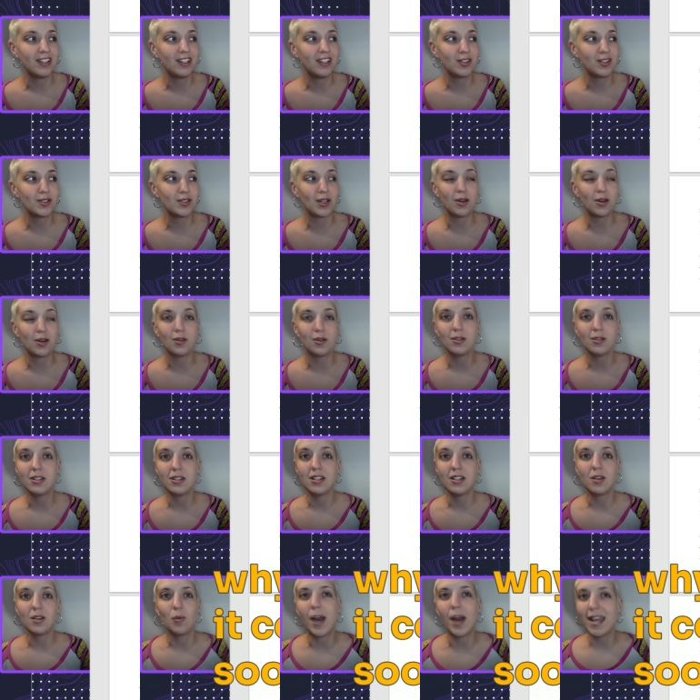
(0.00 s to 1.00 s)
So,
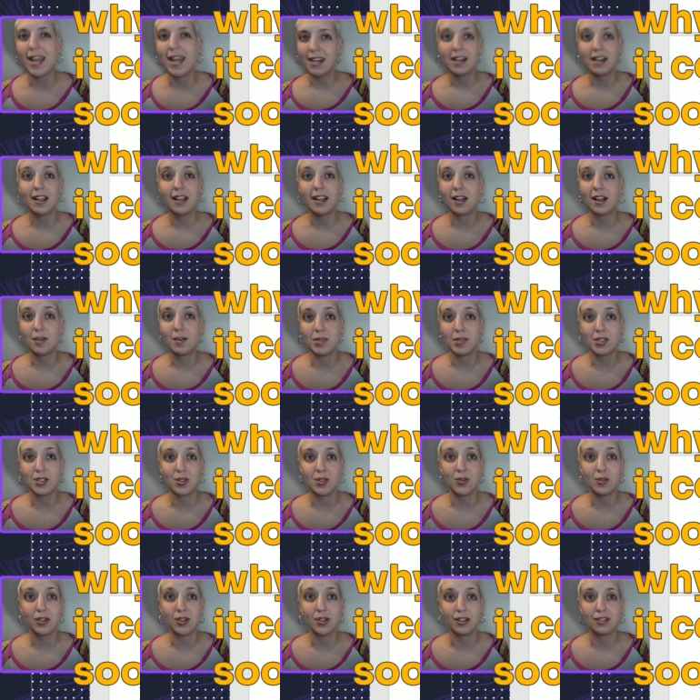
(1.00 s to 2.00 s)
why didn't it come in
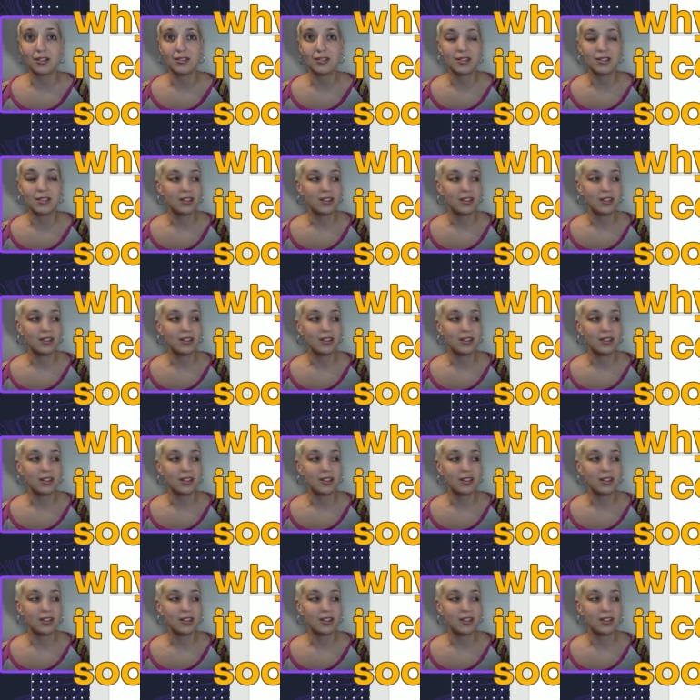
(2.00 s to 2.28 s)
sooner?